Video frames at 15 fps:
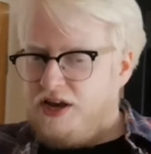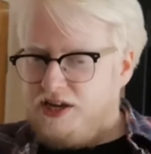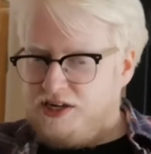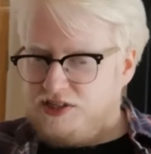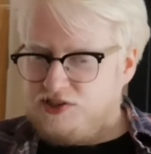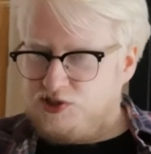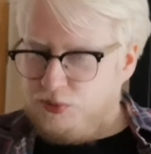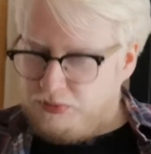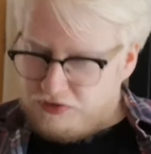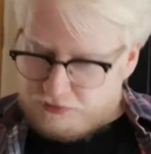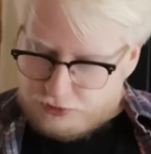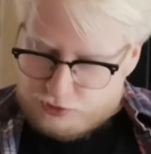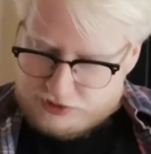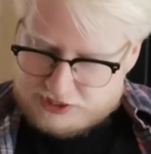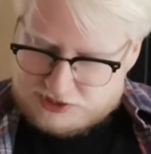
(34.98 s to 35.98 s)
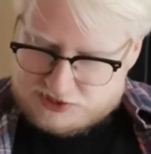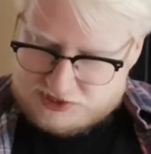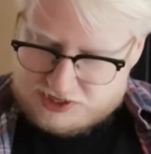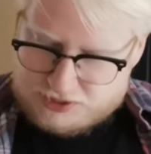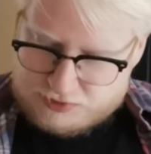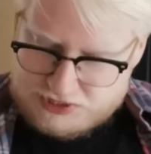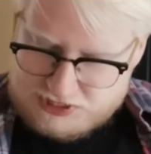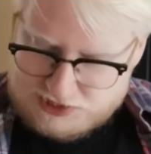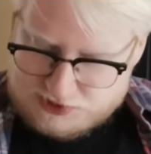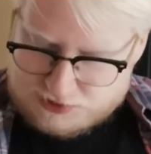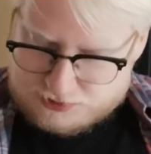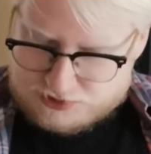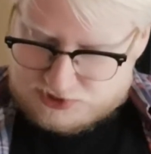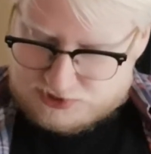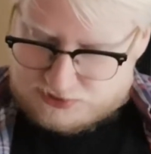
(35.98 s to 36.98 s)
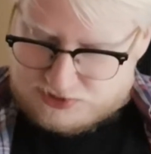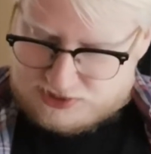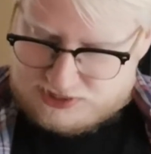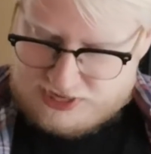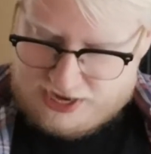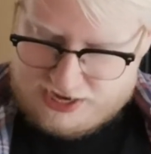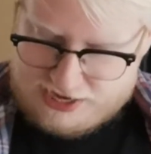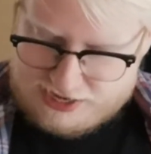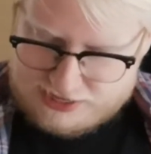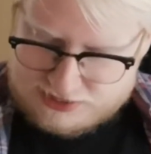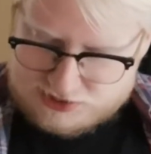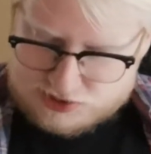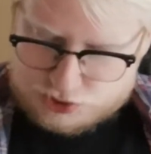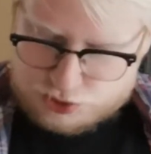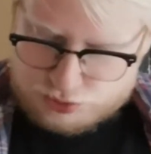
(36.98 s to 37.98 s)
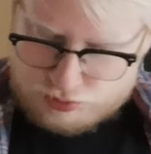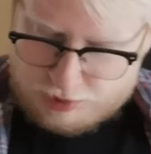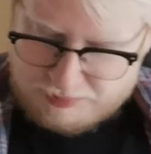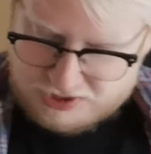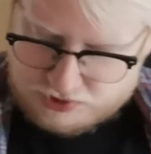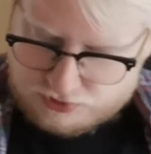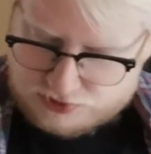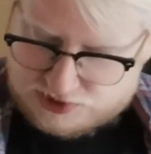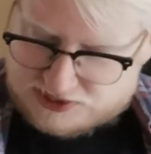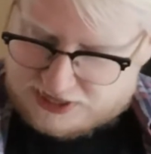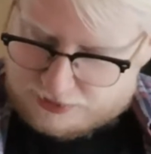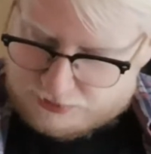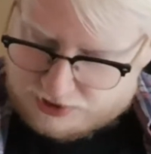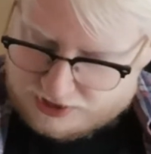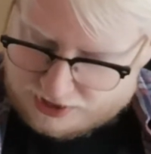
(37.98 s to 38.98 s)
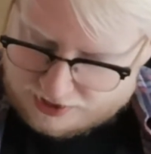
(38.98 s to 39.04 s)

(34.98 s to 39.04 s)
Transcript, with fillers: and it's number 4 in the series. So today it's a tropical sour